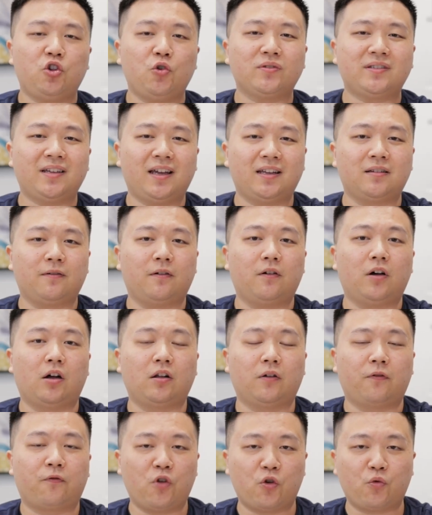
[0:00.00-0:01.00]
use it
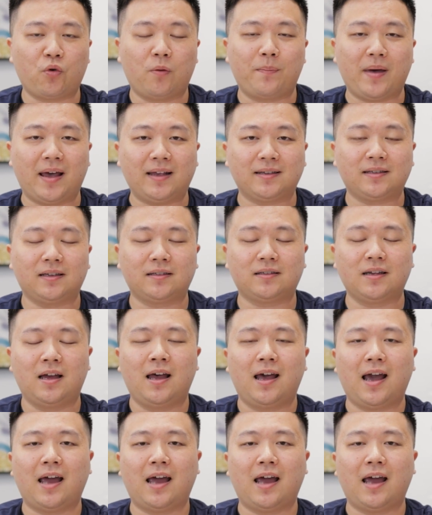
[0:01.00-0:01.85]
on a frequent basis,